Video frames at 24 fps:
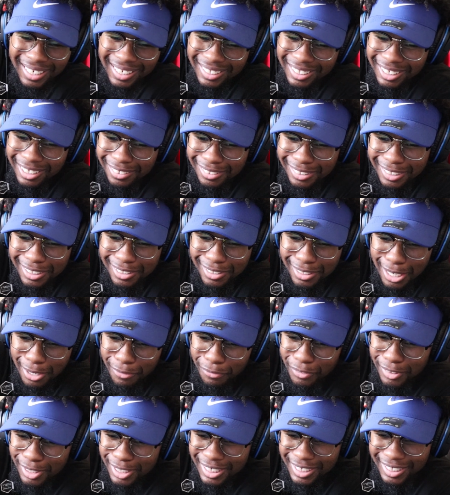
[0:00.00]
Literally
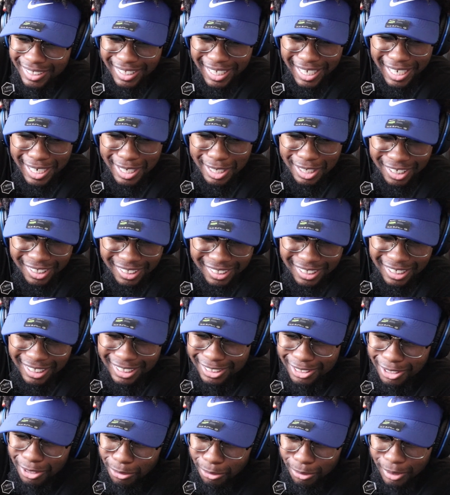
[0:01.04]
nothing is there.
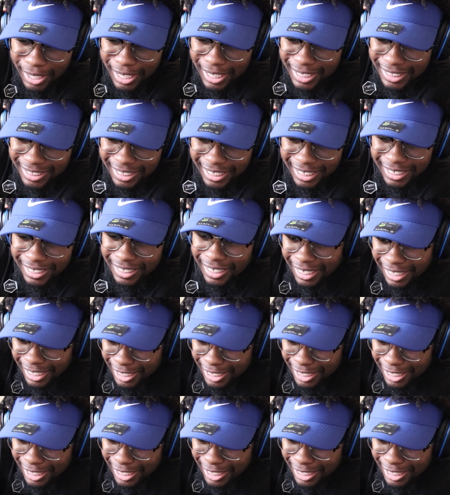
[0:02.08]
There's no legs there.